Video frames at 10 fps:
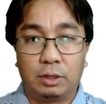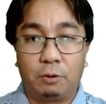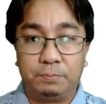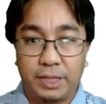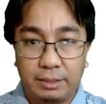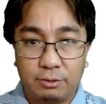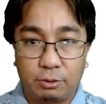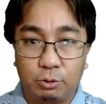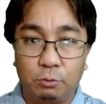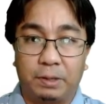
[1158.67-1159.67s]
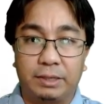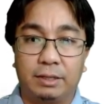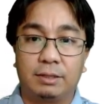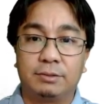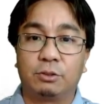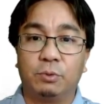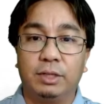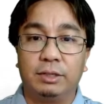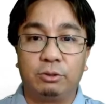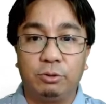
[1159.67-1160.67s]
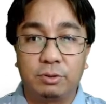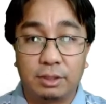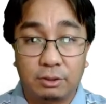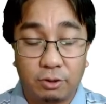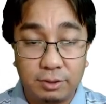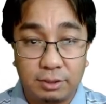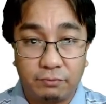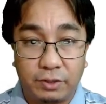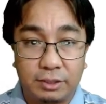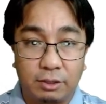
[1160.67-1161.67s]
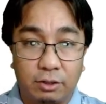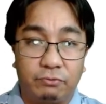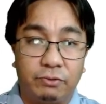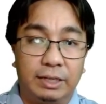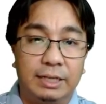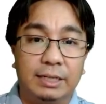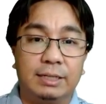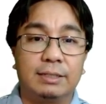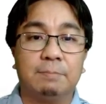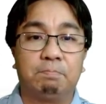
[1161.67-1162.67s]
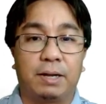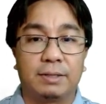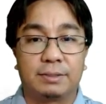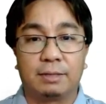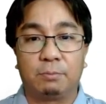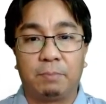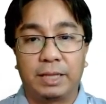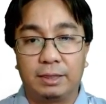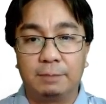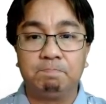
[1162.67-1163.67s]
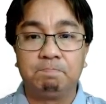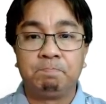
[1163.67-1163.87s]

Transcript: objects or two particles, so we need to use the conservation of linear impulse and momentum.